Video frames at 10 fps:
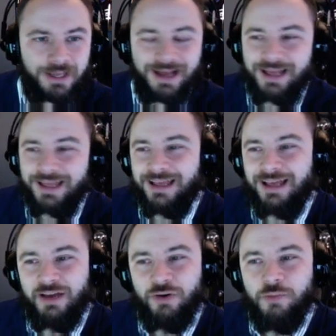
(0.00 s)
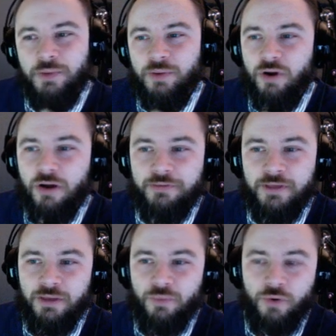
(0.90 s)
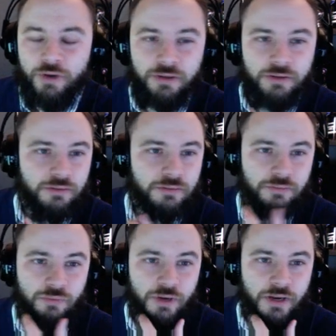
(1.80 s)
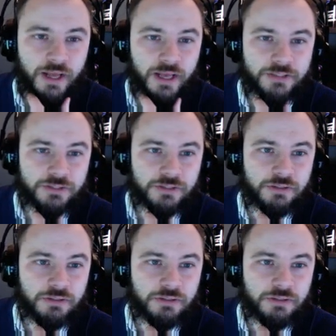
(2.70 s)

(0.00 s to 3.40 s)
I I don't remember offhand what it what it has though.